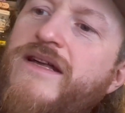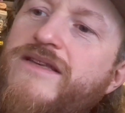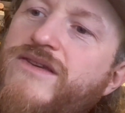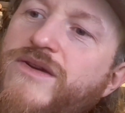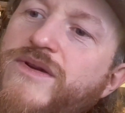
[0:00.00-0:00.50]

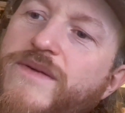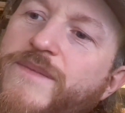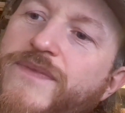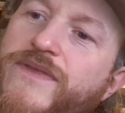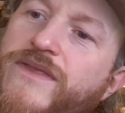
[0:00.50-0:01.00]
So
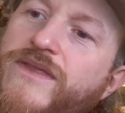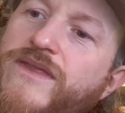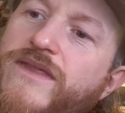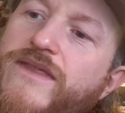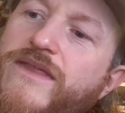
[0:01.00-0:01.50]

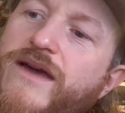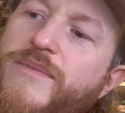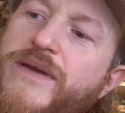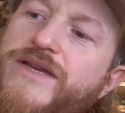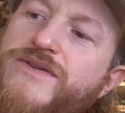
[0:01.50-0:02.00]
that'd
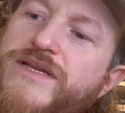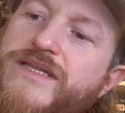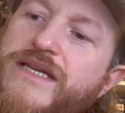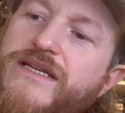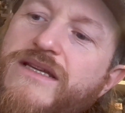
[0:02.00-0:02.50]
be
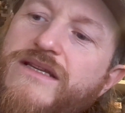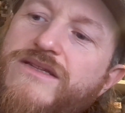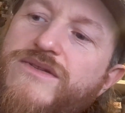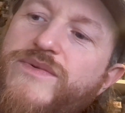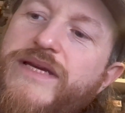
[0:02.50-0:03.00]
interesting
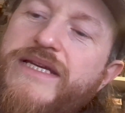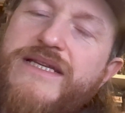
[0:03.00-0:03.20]
to read.